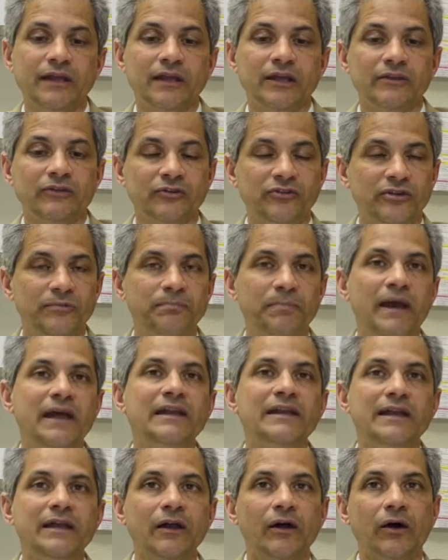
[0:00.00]
So
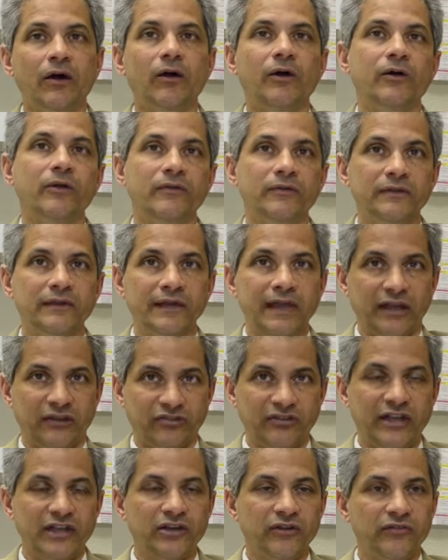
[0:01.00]
depending on the
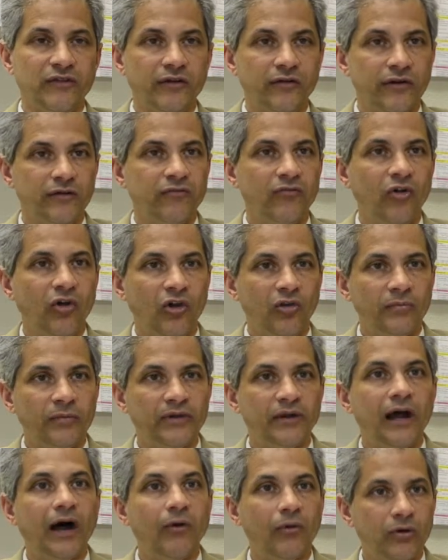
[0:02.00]
extent of their
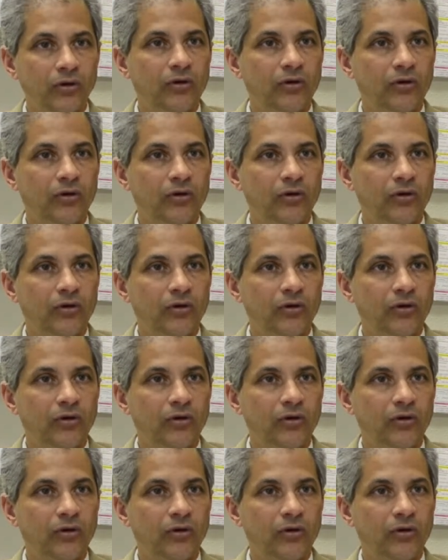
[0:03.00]
involvement, our